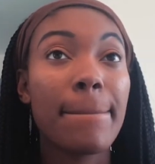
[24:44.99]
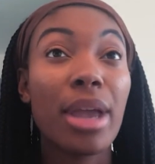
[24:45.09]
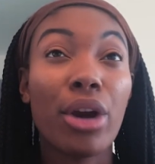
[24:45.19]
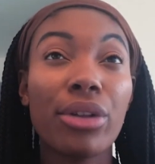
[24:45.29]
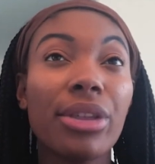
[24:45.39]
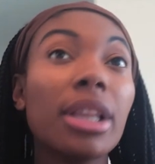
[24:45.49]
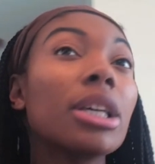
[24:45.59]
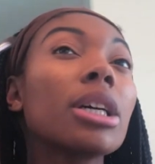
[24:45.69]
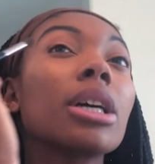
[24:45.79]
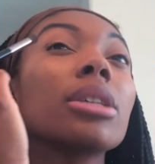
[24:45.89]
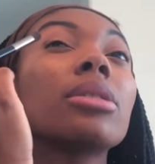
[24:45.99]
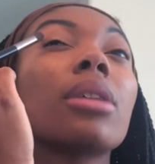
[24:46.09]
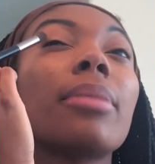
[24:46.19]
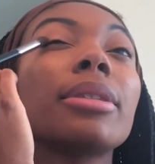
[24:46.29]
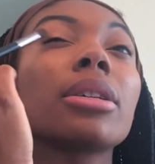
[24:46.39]
earthy look, so
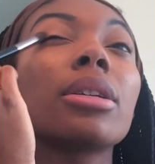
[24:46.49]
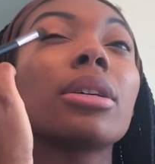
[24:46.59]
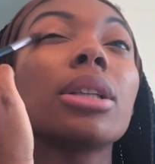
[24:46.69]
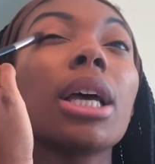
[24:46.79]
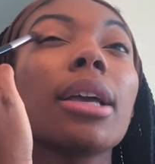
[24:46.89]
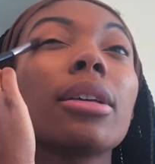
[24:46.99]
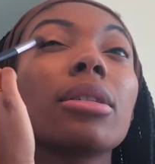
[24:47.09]
I'm just gonna like